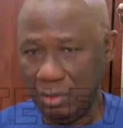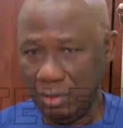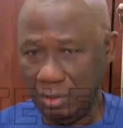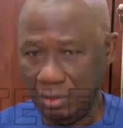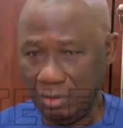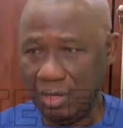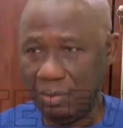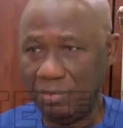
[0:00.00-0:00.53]

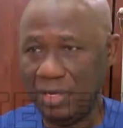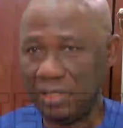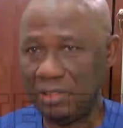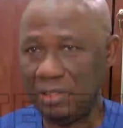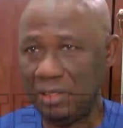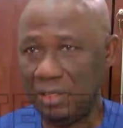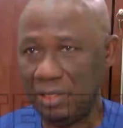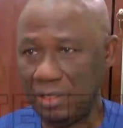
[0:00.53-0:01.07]
on our part
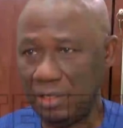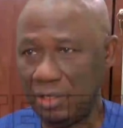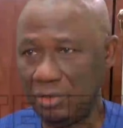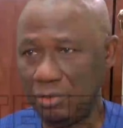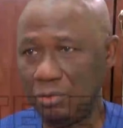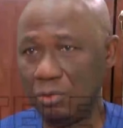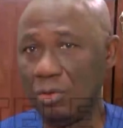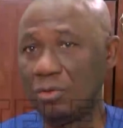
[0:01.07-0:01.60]
in
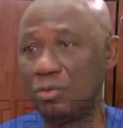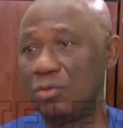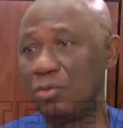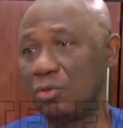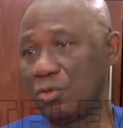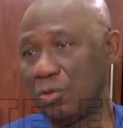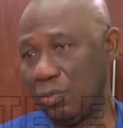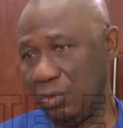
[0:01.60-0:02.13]
Linkage, we'll continue to
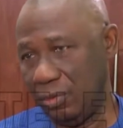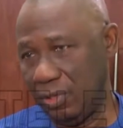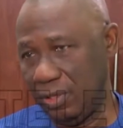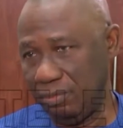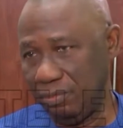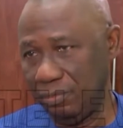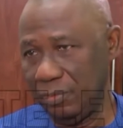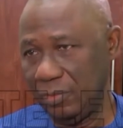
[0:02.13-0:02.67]
support
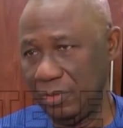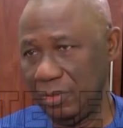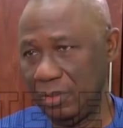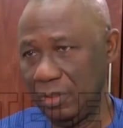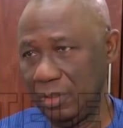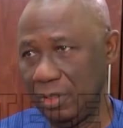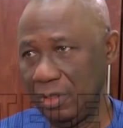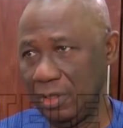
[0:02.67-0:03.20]

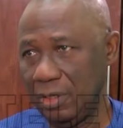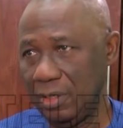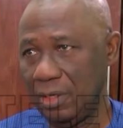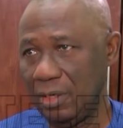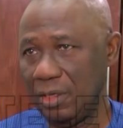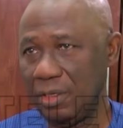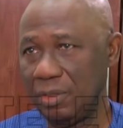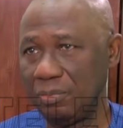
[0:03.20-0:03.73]

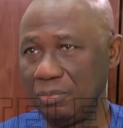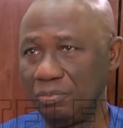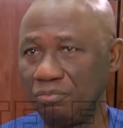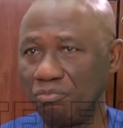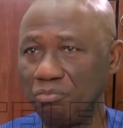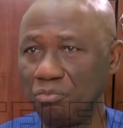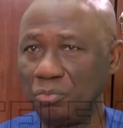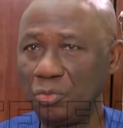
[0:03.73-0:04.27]
them.
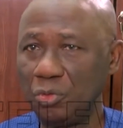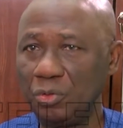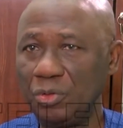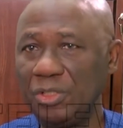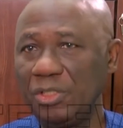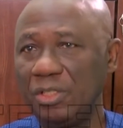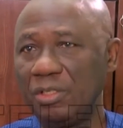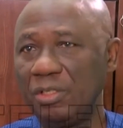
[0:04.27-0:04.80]

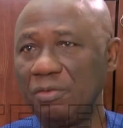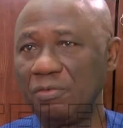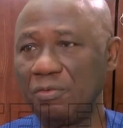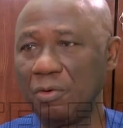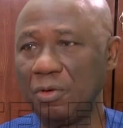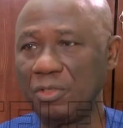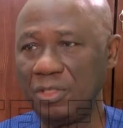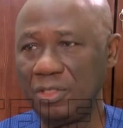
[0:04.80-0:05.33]
During the
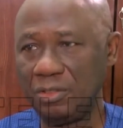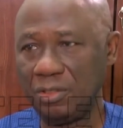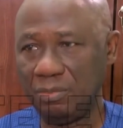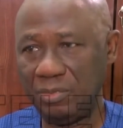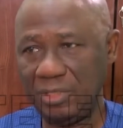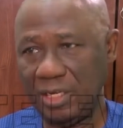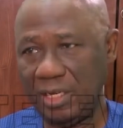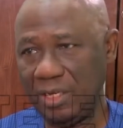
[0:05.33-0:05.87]
flooding
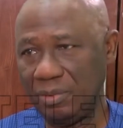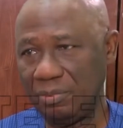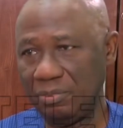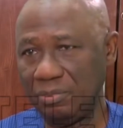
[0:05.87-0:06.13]
sometime